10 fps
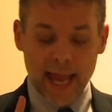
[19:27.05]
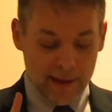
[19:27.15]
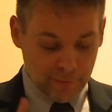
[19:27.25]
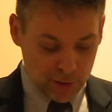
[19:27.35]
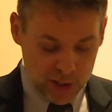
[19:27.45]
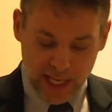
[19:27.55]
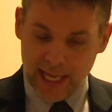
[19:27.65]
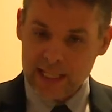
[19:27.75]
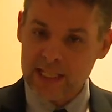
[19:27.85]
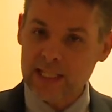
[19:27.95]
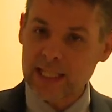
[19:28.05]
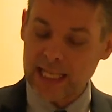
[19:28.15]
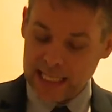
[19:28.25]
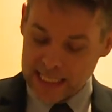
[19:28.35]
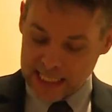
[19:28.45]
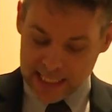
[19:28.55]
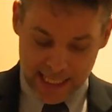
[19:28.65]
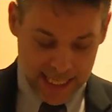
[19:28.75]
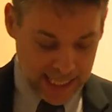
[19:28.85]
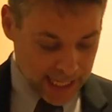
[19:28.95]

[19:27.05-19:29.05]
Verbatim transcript: a first case is in